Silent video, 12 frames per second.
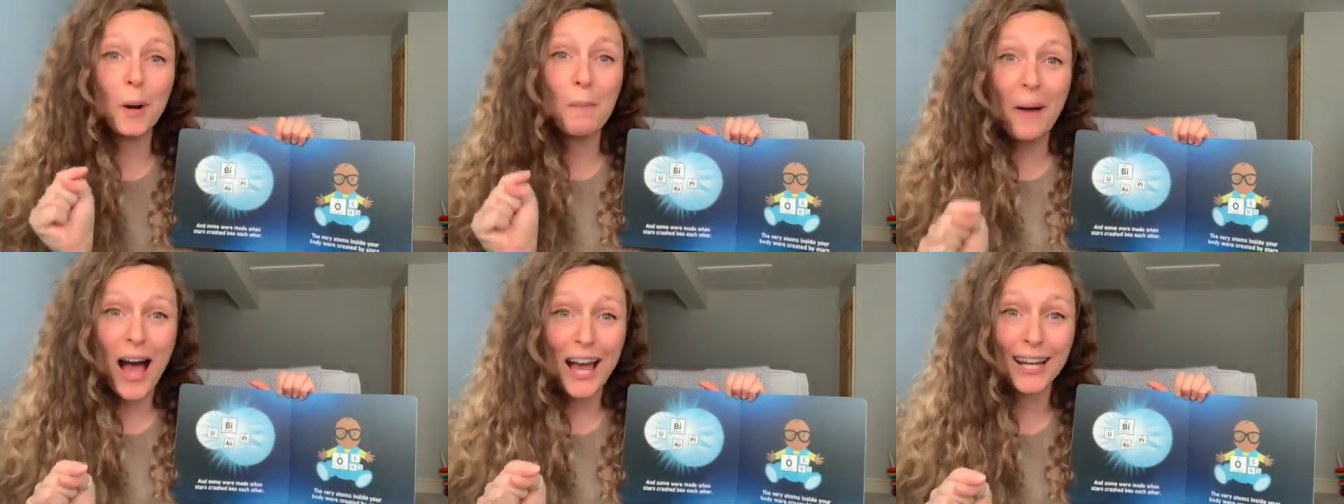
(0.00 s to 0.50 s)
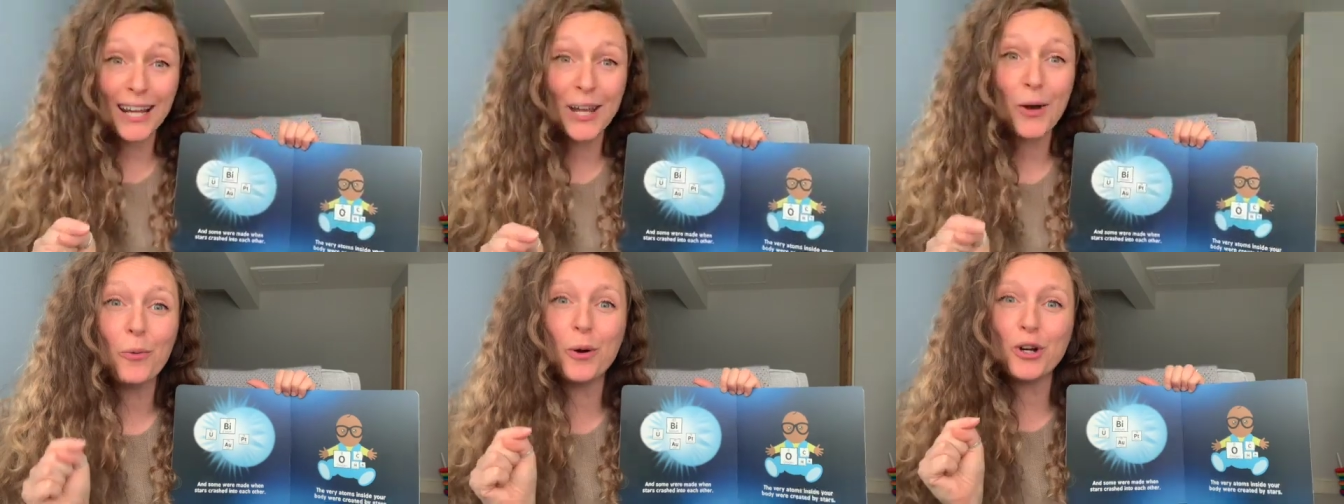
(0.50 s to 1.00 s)
body
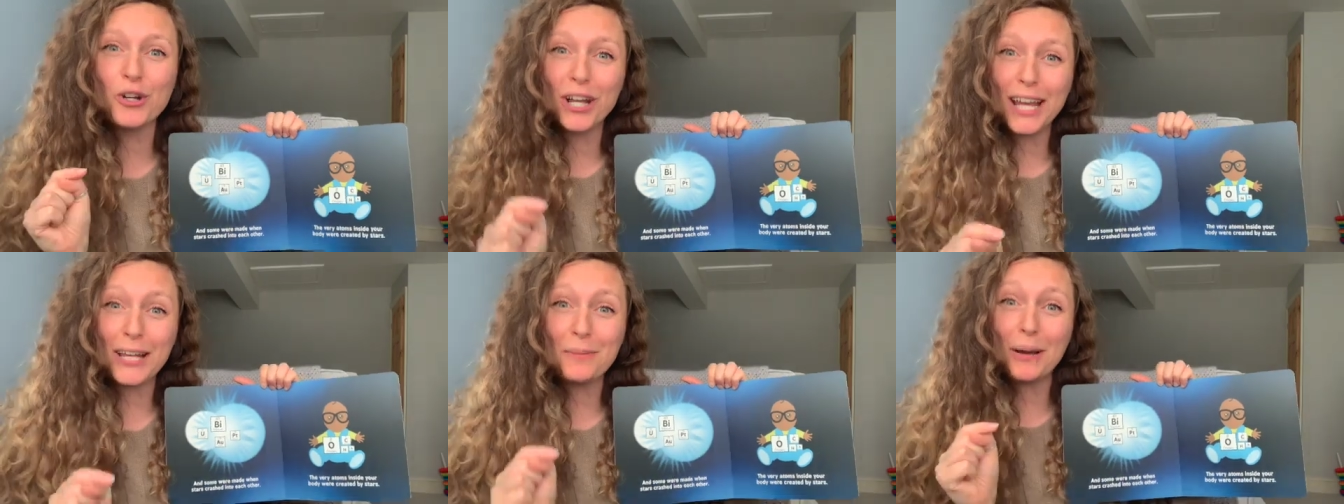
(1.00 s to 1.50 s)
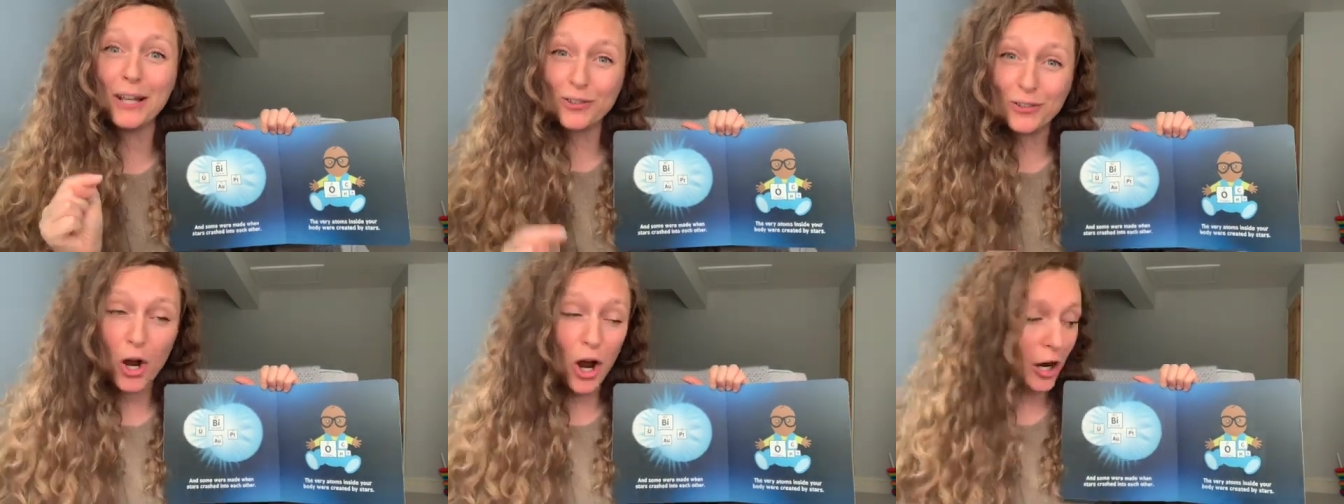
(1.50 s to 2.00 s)
were created by
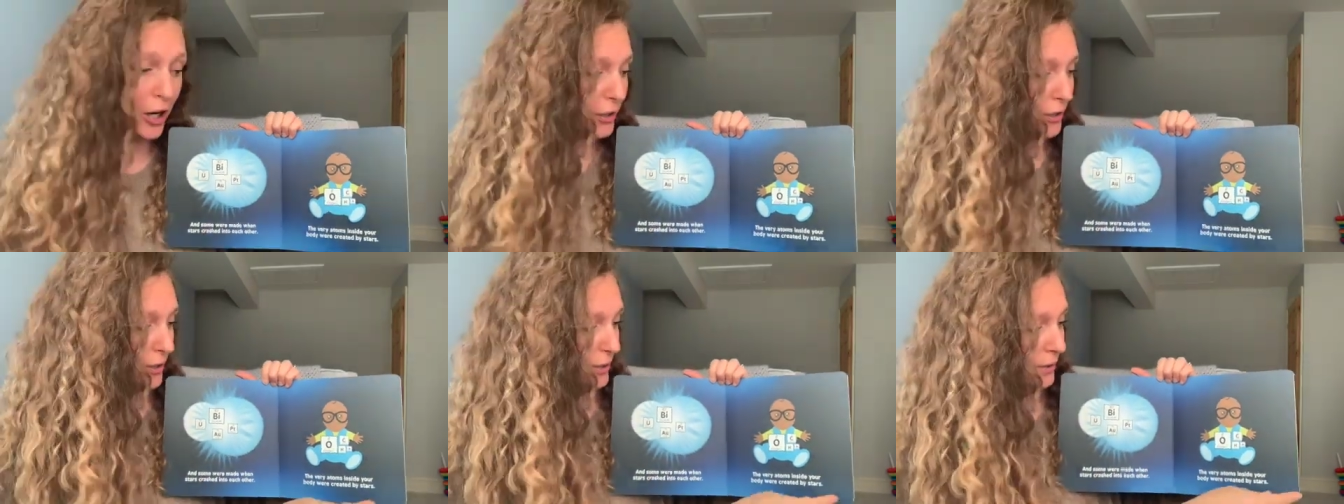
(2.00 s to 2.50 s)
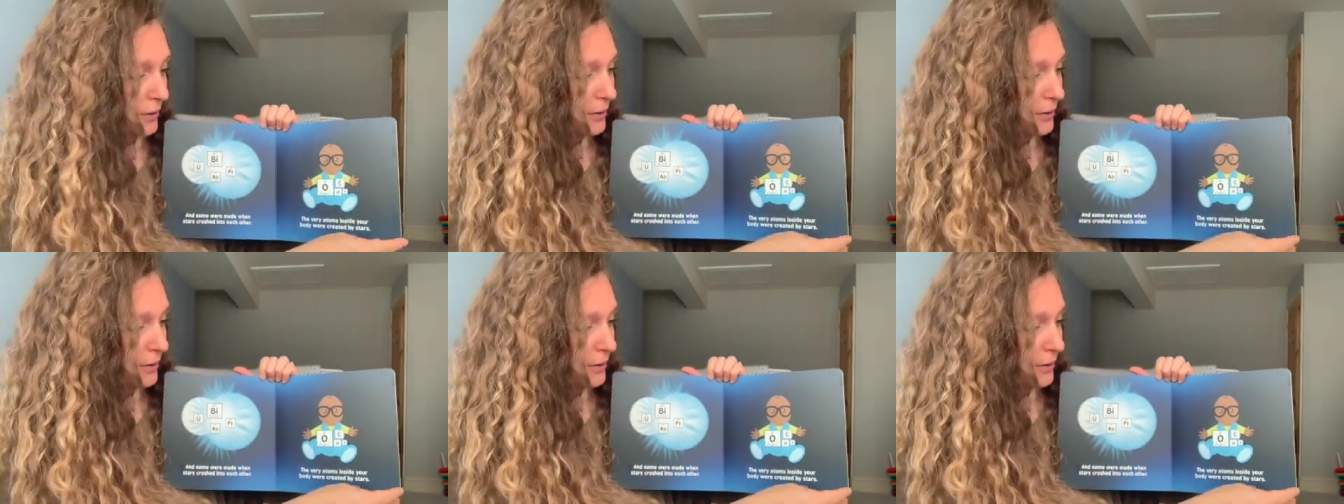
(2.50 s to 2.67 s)
stars.